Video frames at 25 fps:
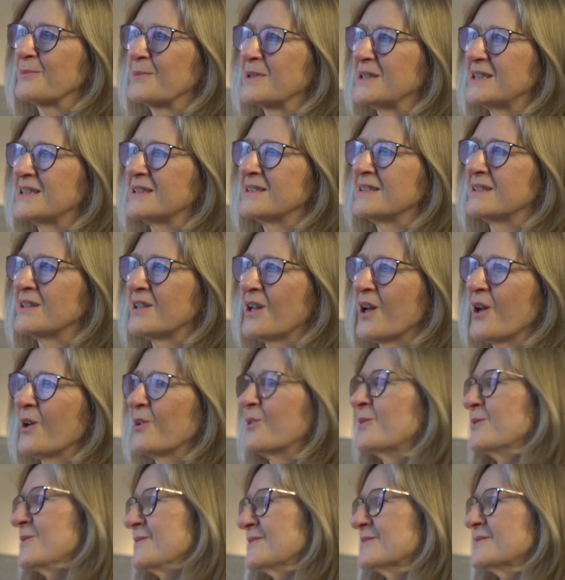we didn't
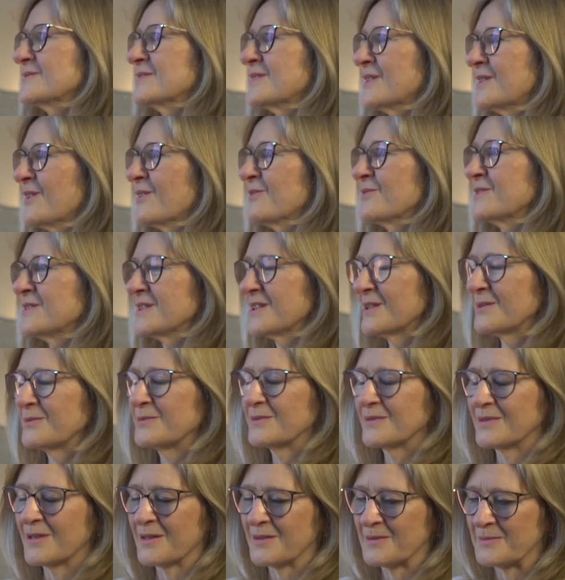know that obviously
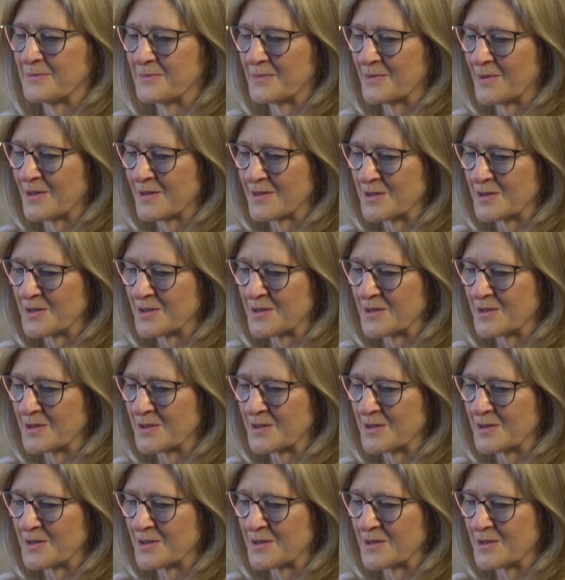we were